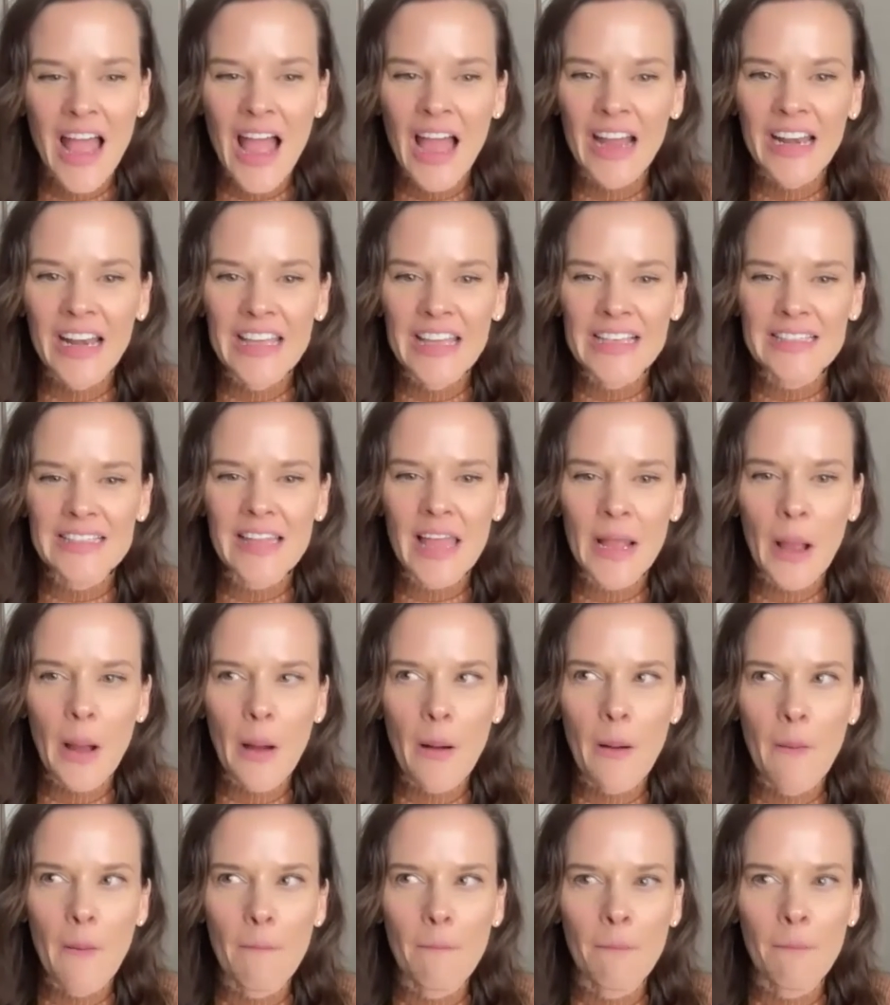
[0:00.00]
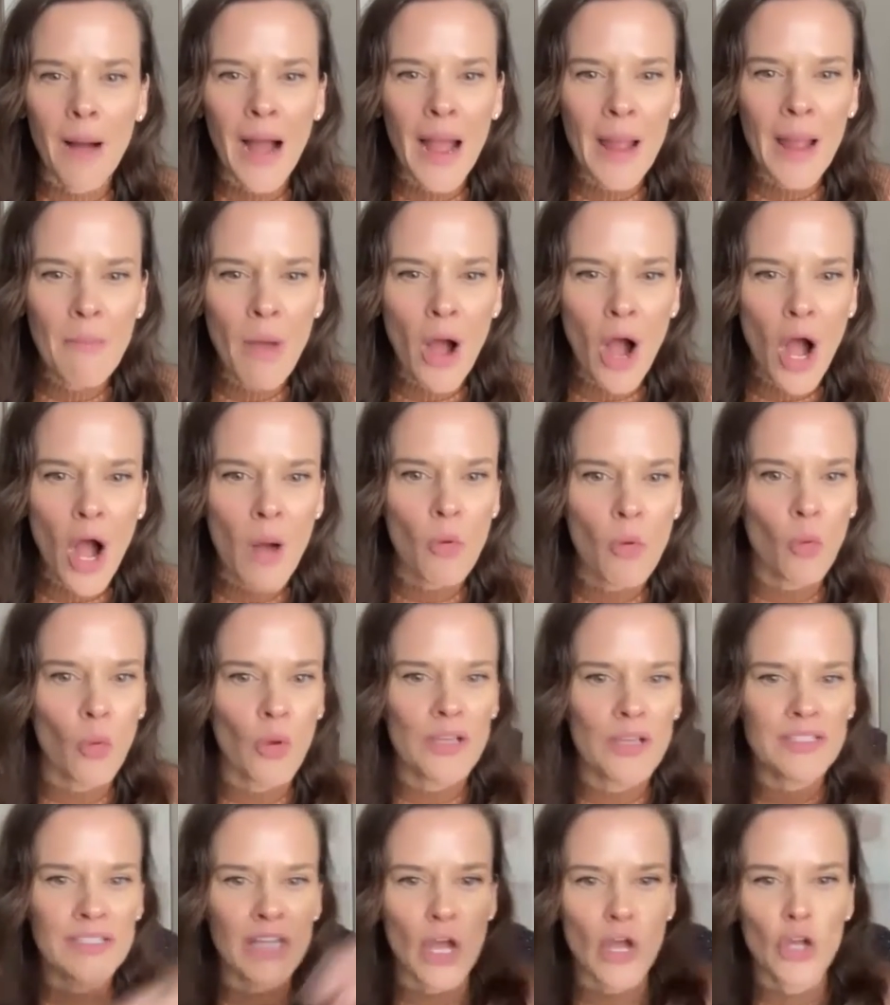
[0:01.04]
And he's like, my mom
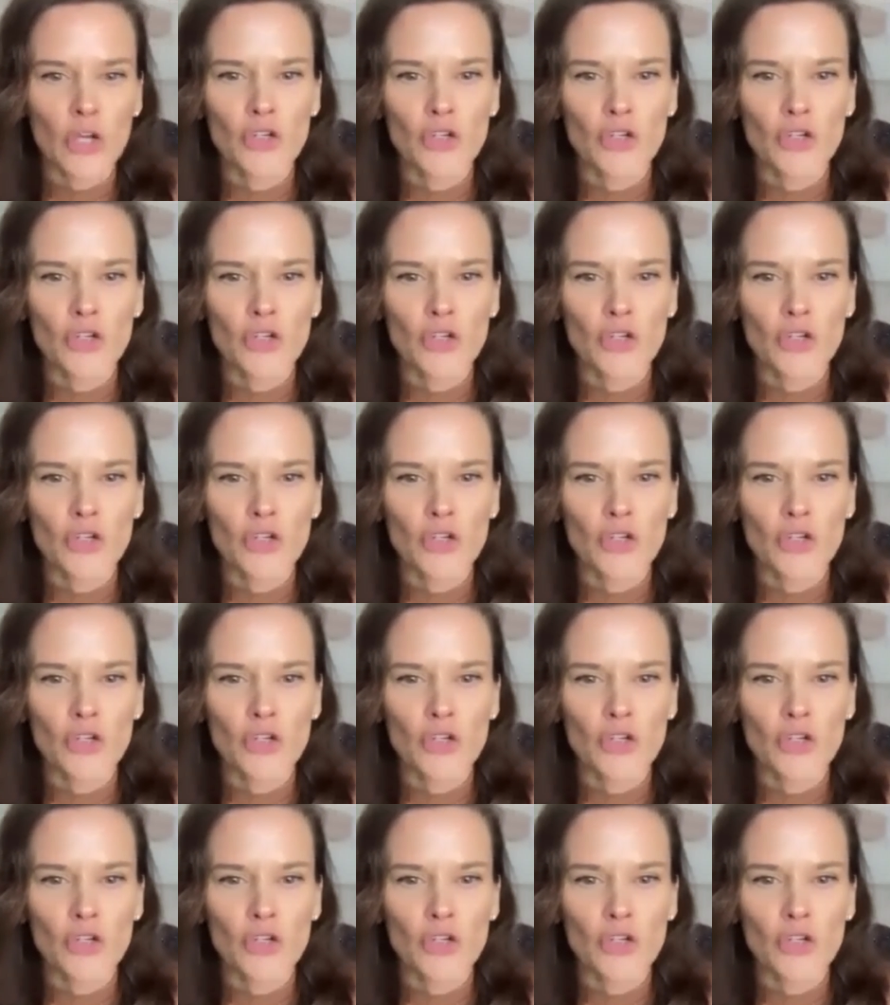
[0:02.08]
was